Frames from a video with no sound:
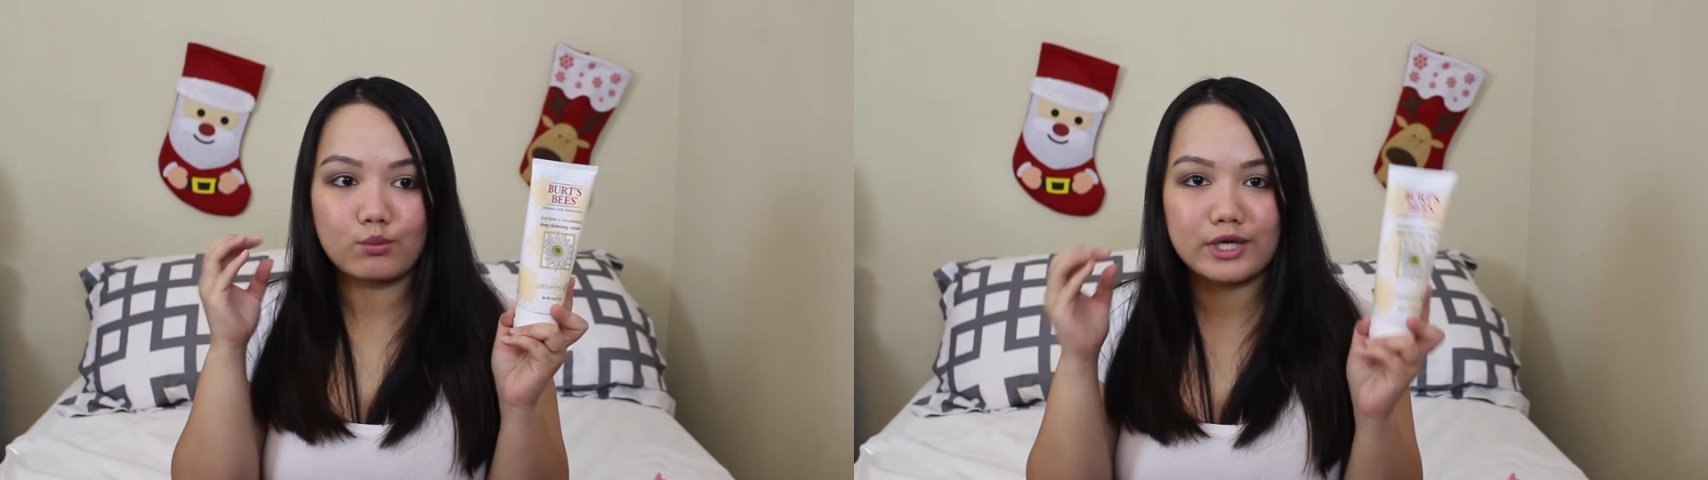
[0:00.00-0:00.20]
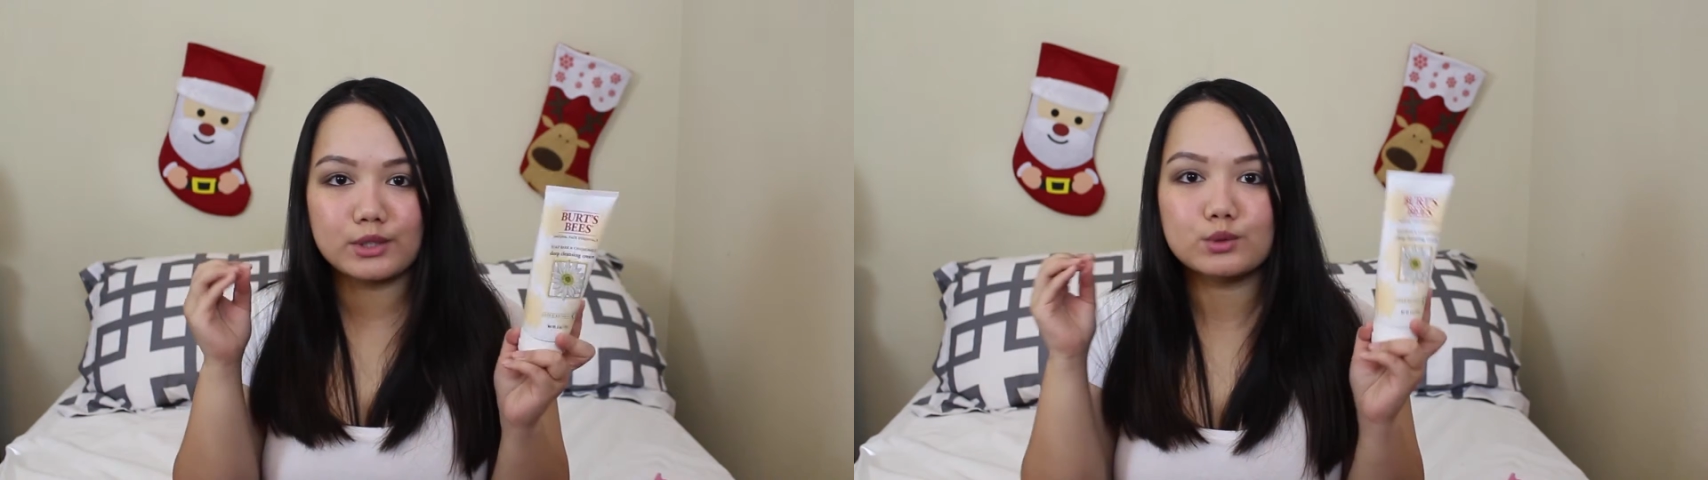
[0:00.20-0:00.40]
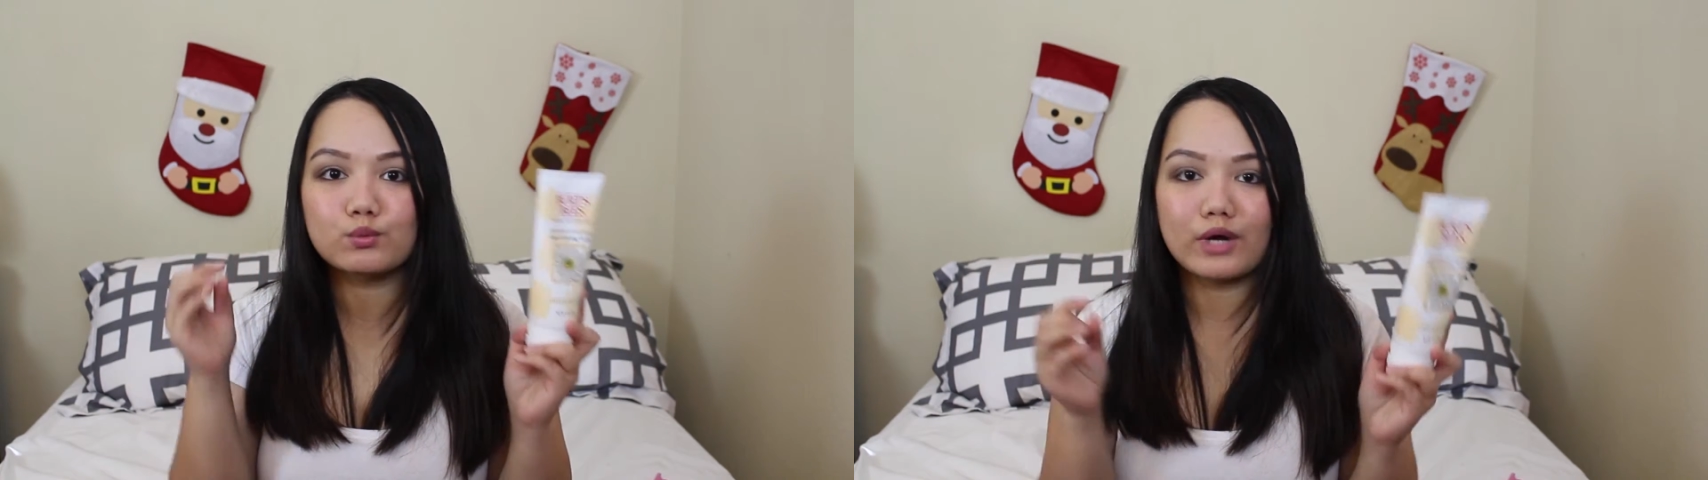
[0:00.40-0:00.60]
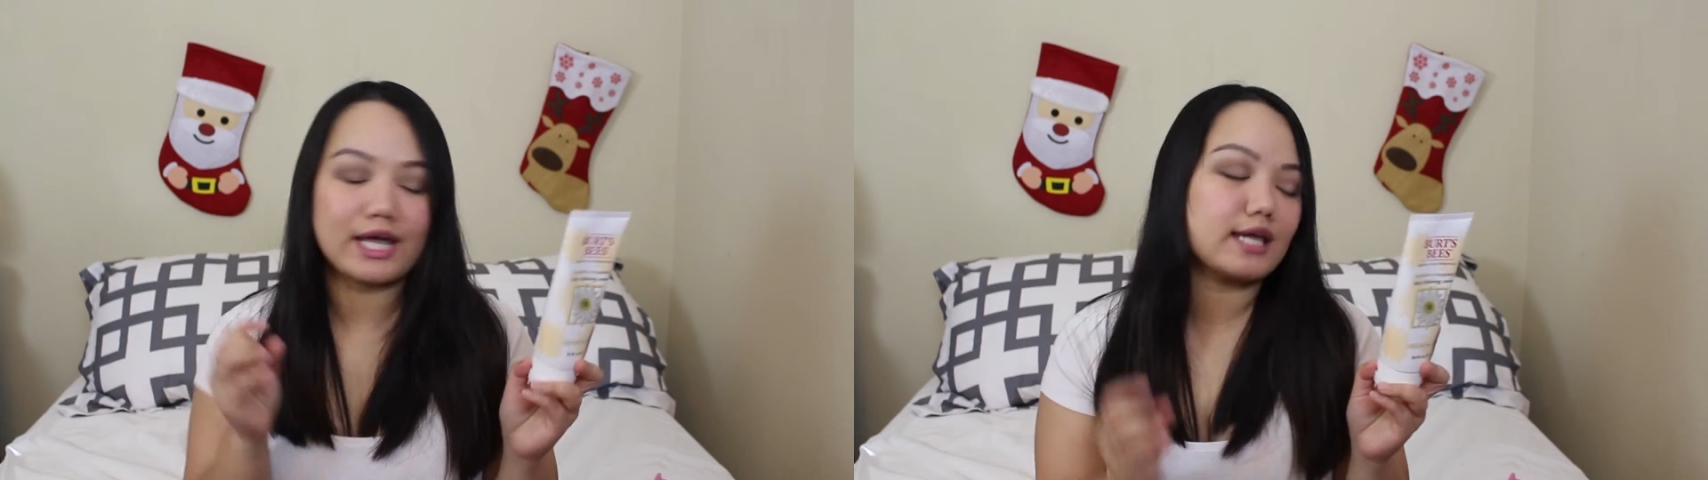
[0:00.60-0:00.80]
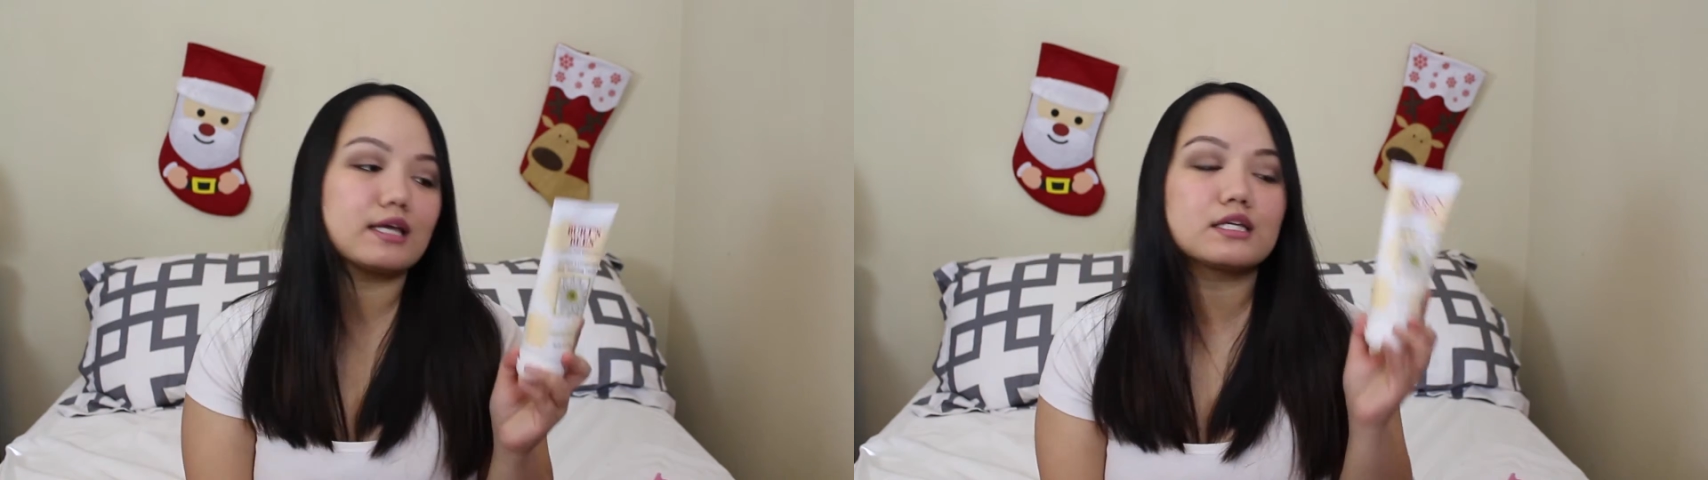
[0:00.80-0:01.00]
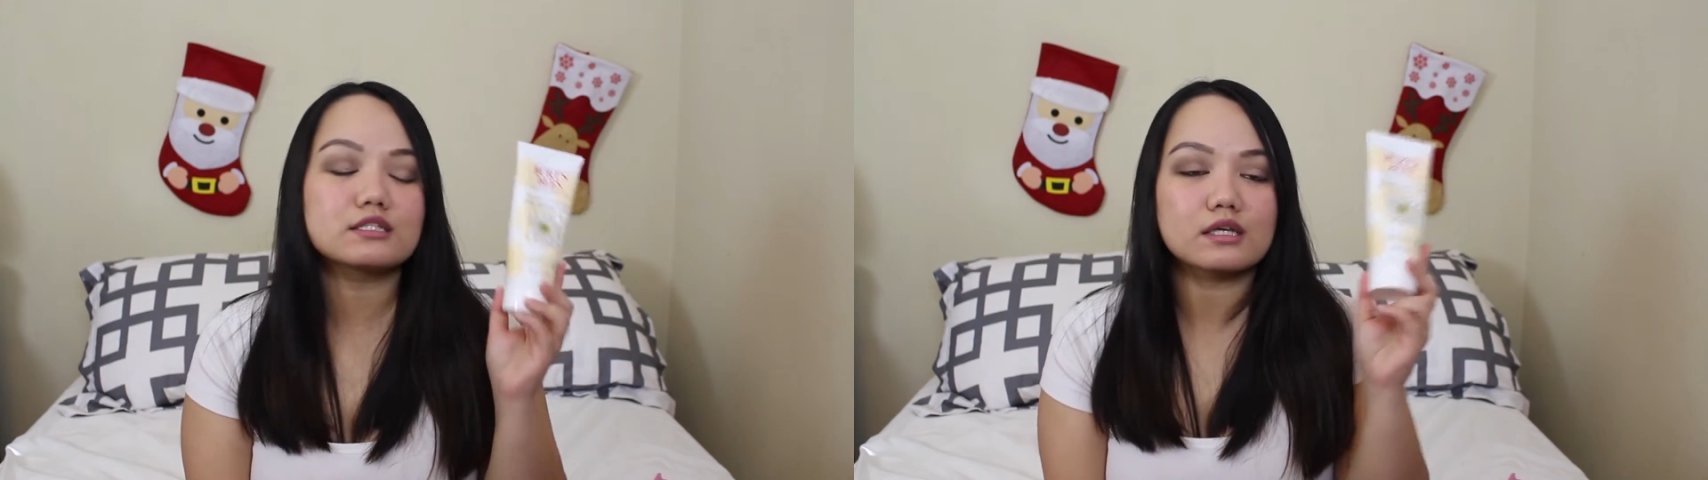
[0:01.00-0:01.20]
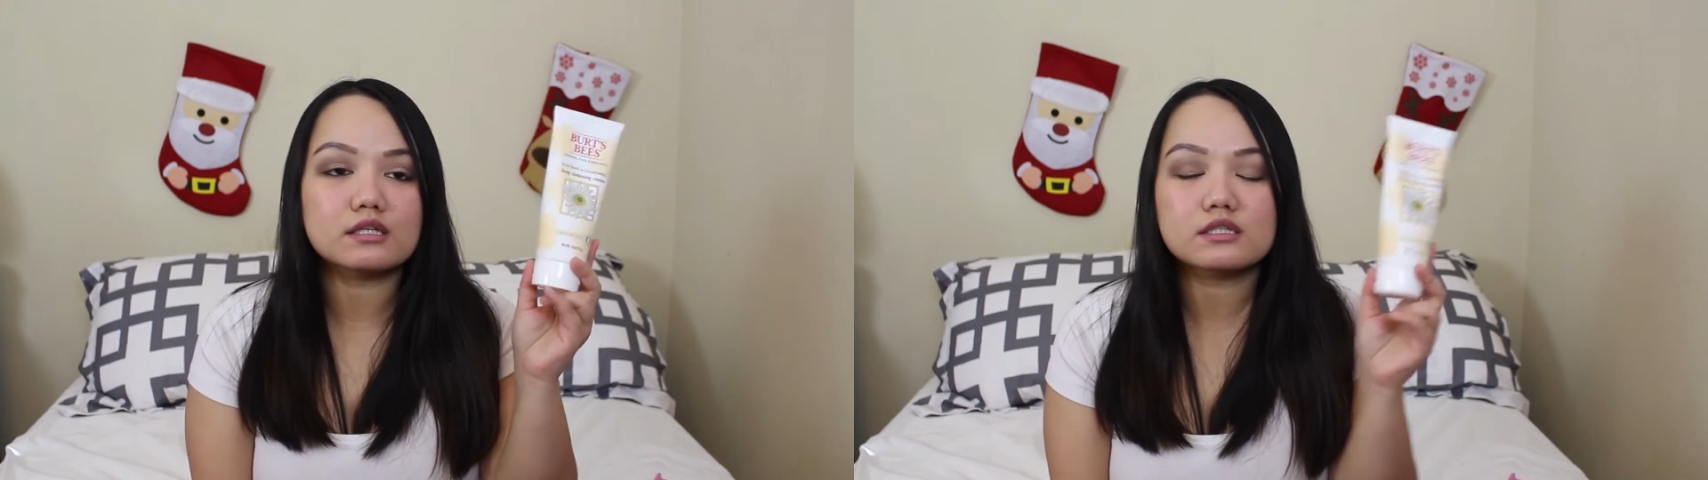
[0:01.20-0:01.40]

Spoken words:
weird way.